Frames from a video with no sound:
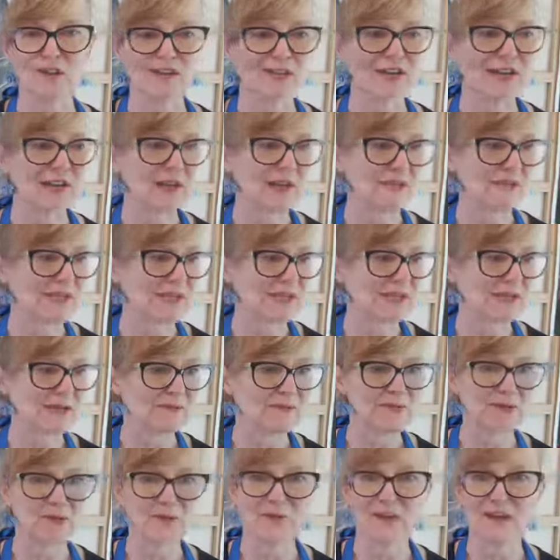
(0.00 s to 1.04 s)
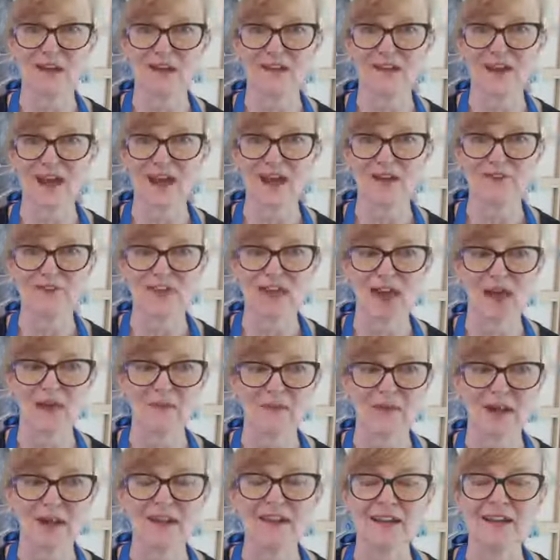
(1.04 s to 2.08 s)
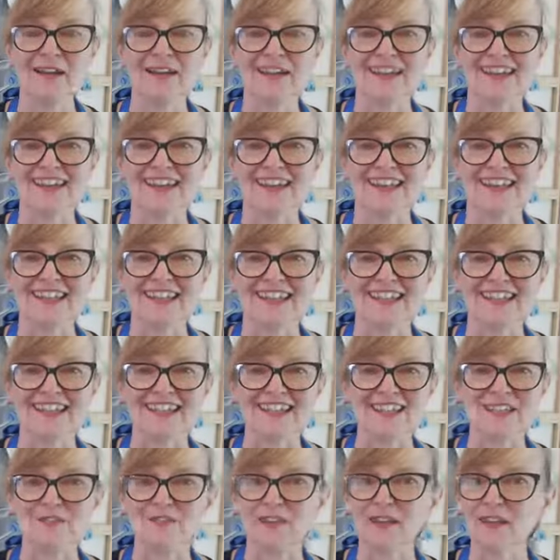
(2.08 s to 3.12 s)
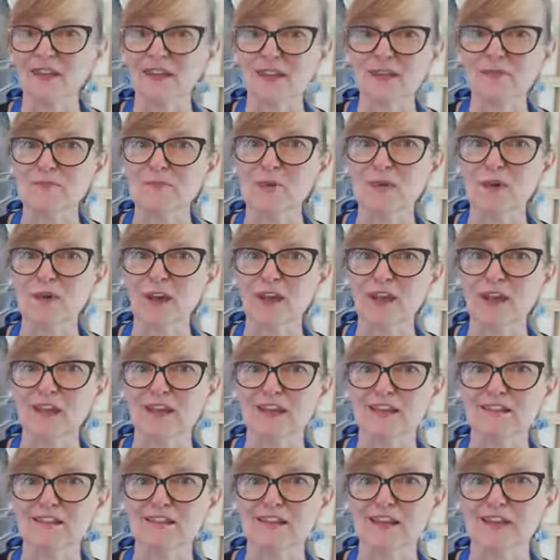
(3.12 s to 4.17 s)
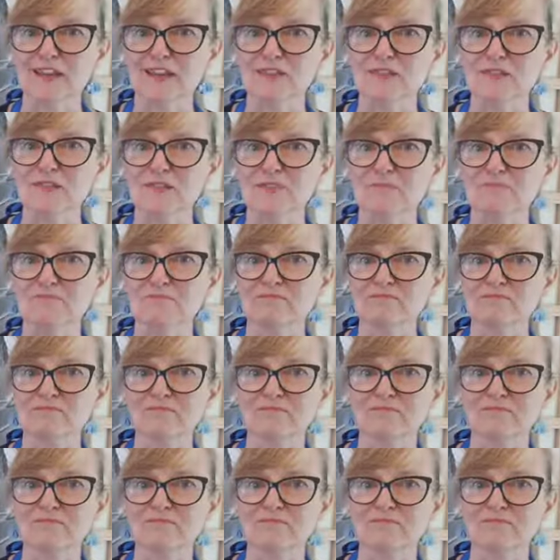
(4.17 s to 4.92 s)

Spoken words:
We're coming up to our half hour. Is there anything more I can tell you?